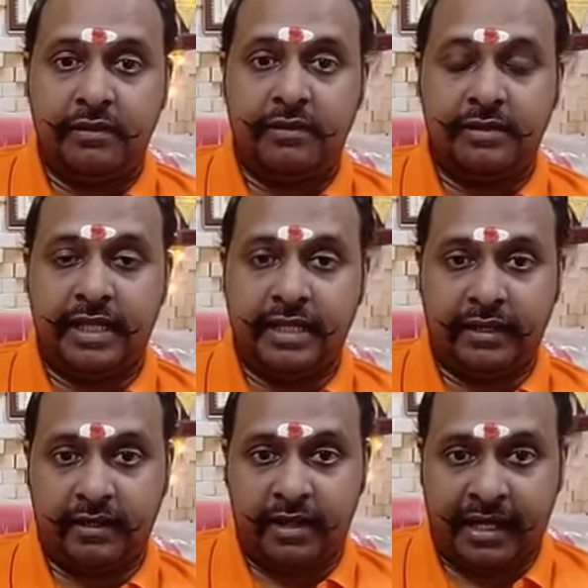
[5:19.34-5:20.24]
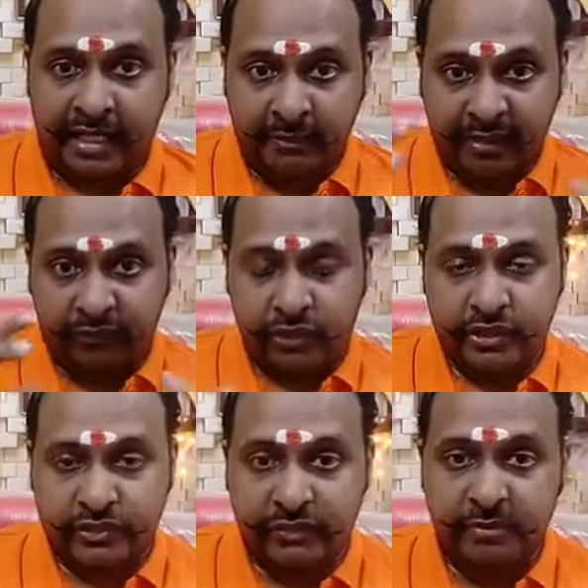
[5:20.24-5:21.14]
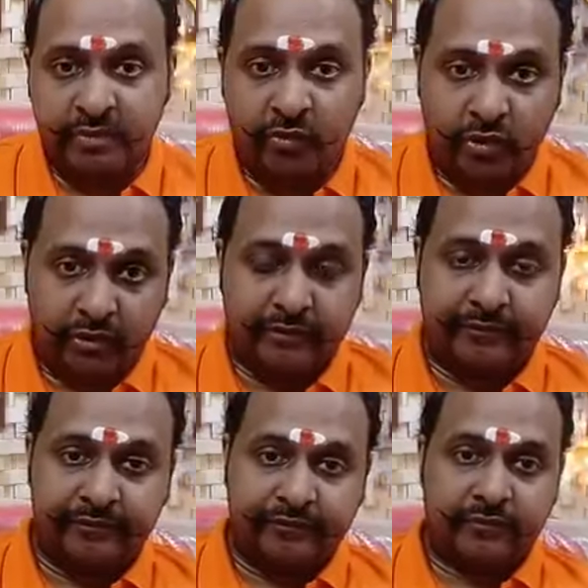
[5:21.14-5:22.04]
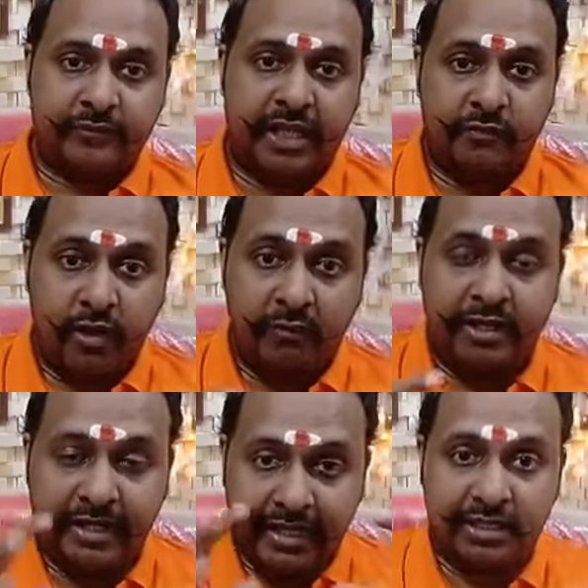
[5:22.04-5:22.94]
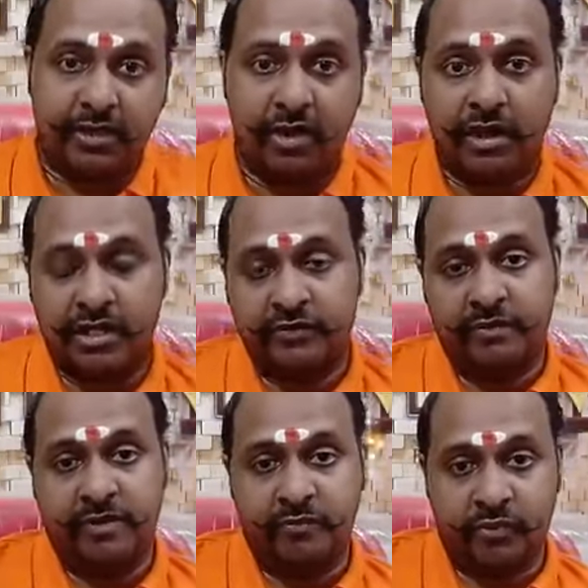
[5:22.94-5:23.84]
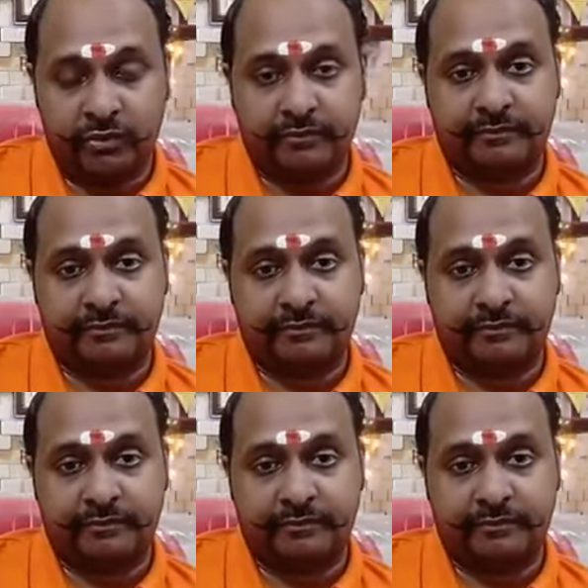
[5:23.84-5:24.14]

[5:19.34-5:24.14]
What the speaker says: their academic focus will be more, the involvement in the college will be more,